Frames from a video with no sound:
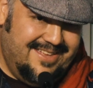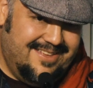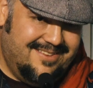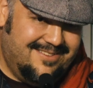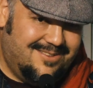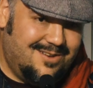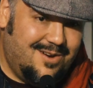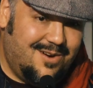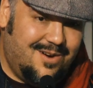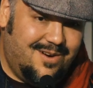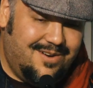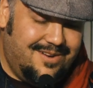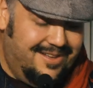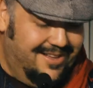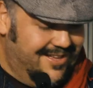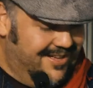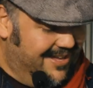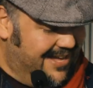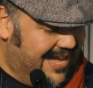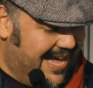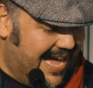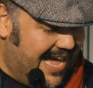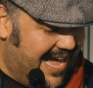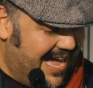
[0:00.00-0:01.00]
So
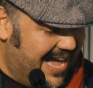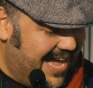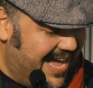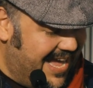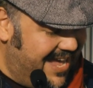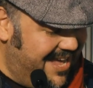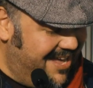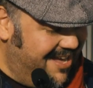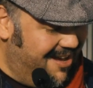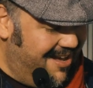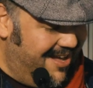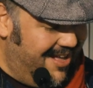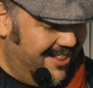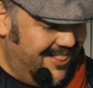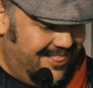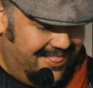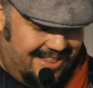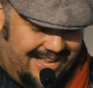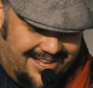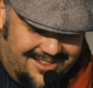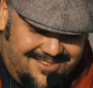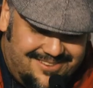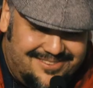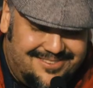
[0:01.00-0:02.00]
I
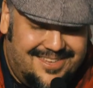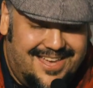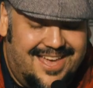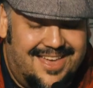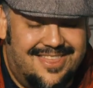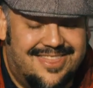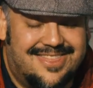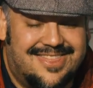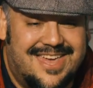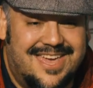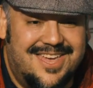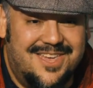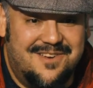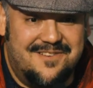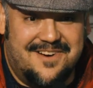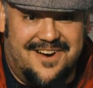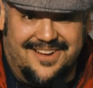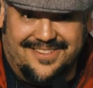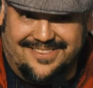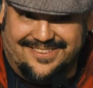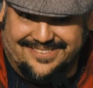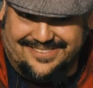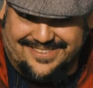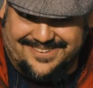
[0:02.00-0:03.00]
like to say thank you,
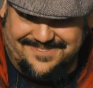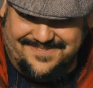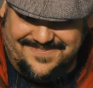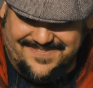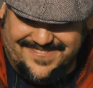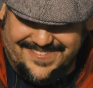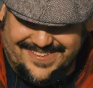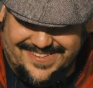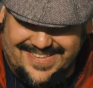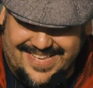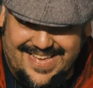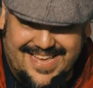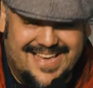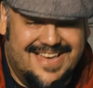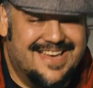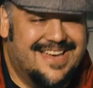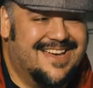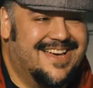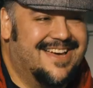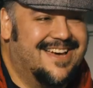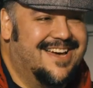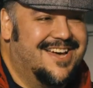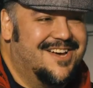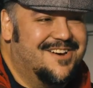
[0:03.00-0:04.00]
autism,
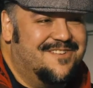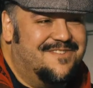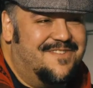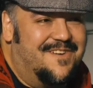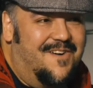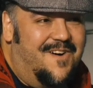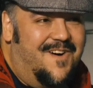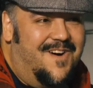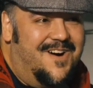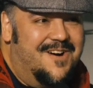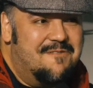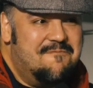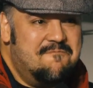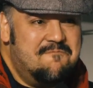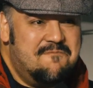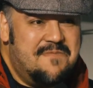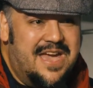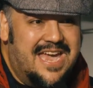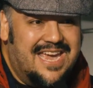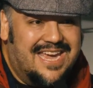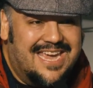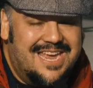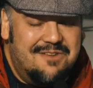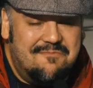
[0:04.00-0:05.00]
for
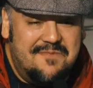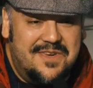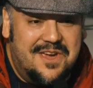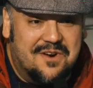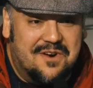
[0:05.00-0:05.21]
making me